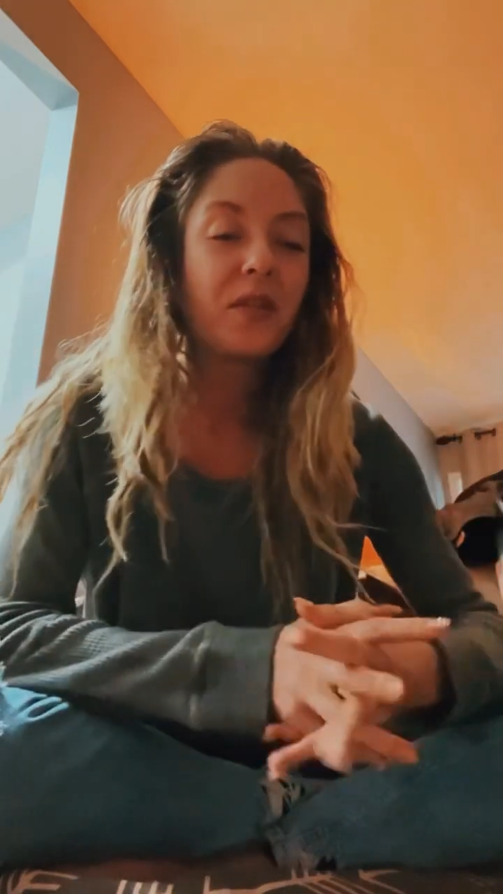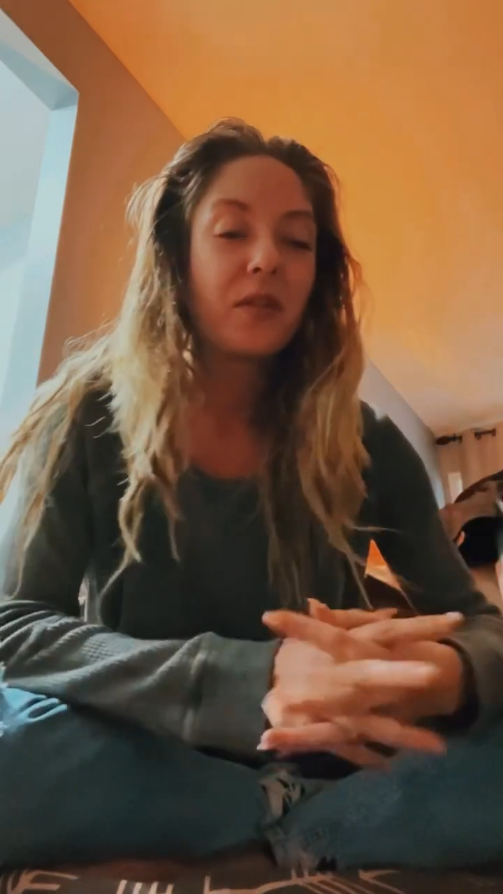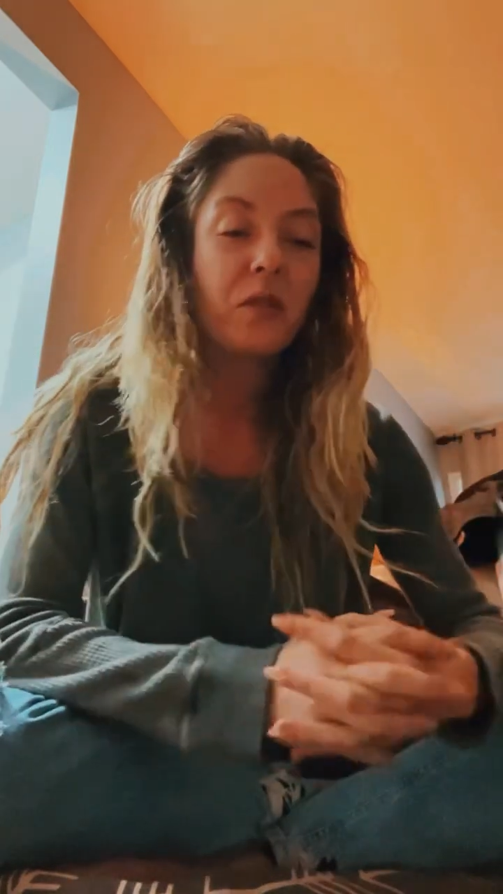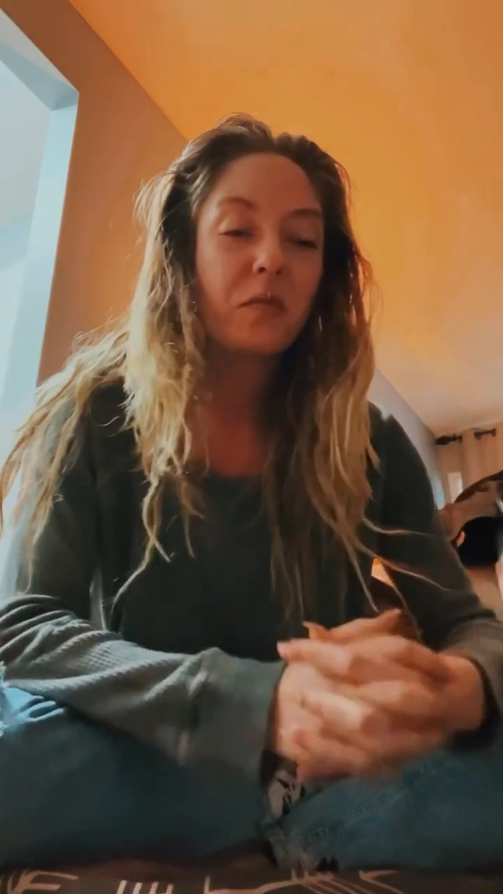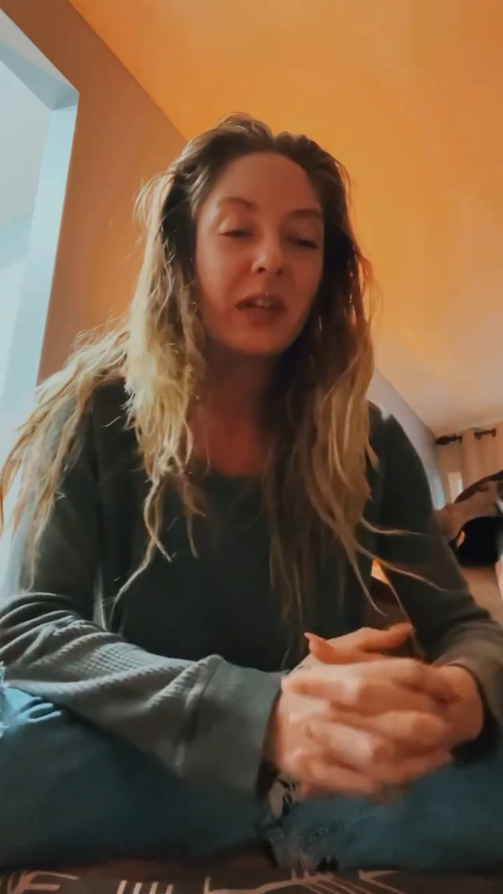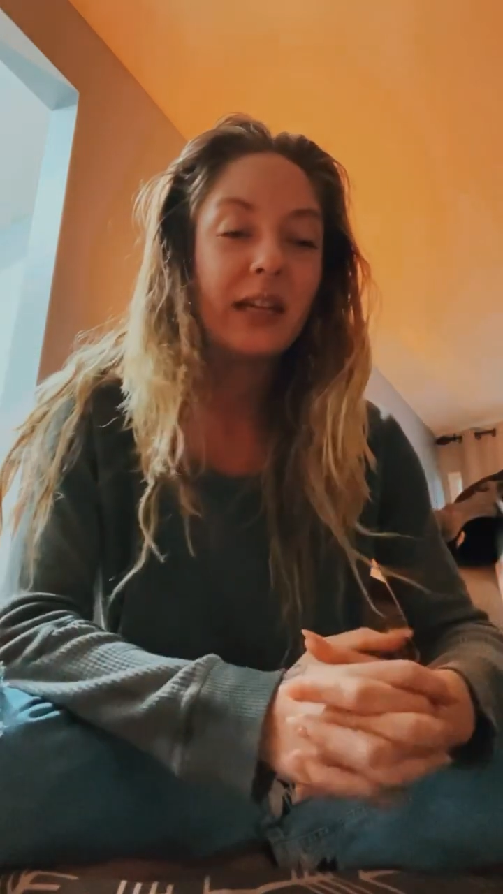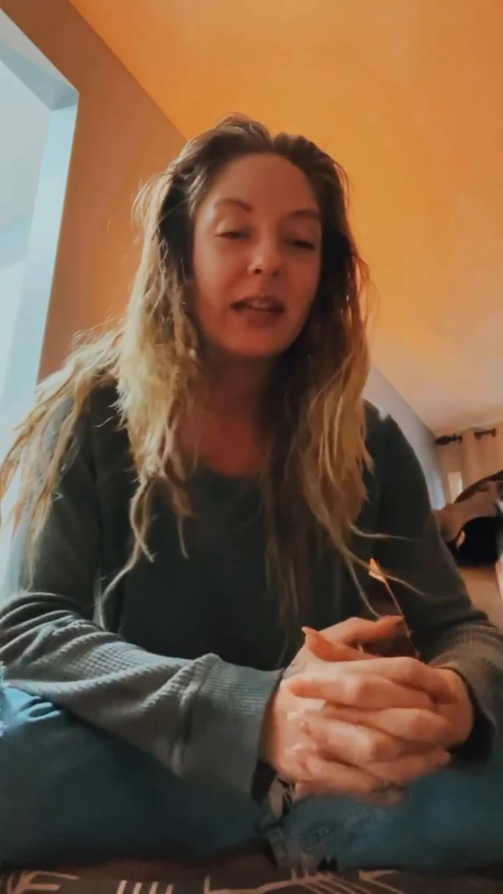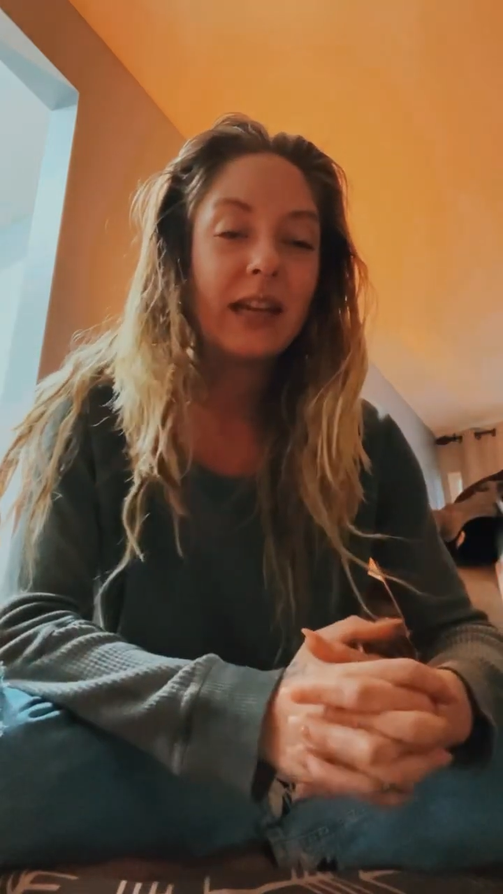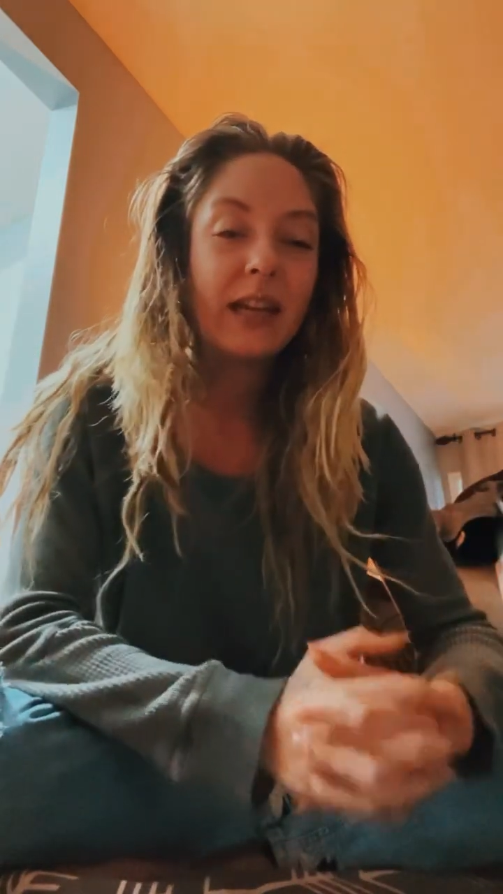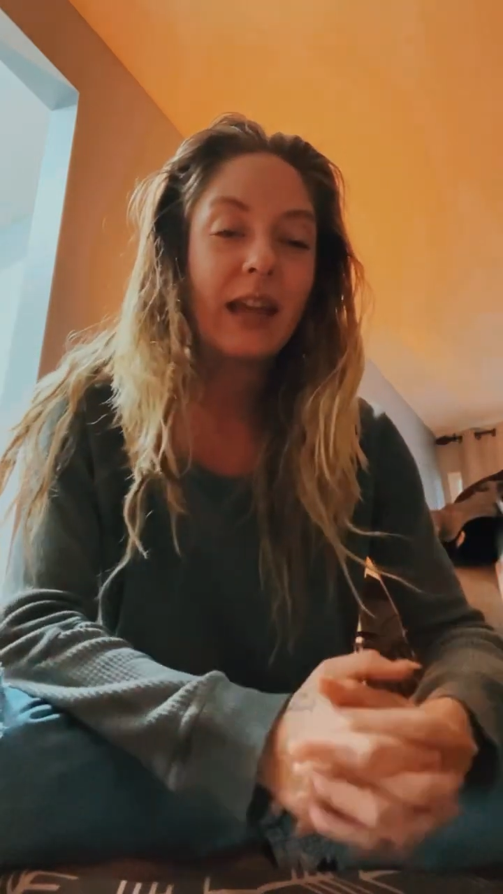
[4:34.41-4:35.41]
the
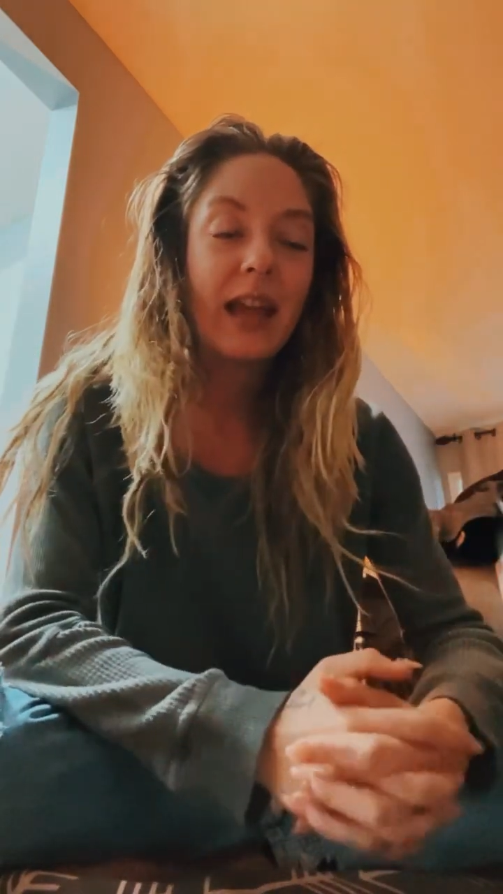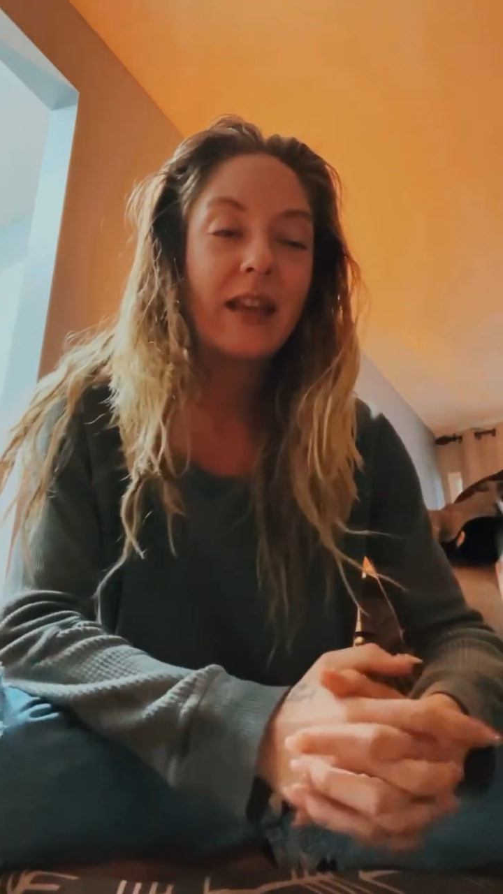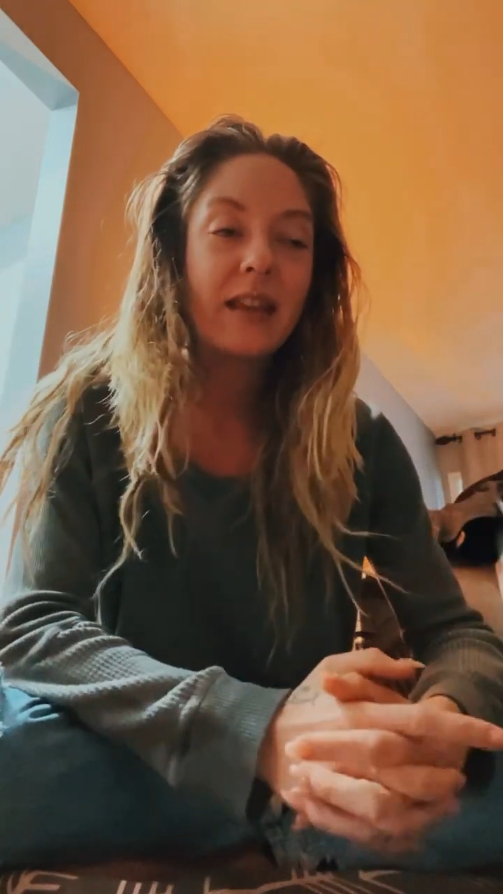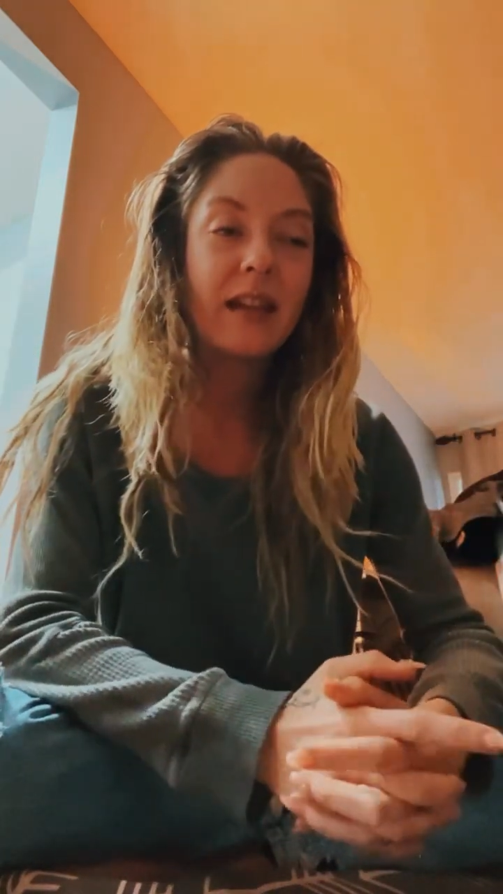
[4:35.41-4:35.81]
reading, and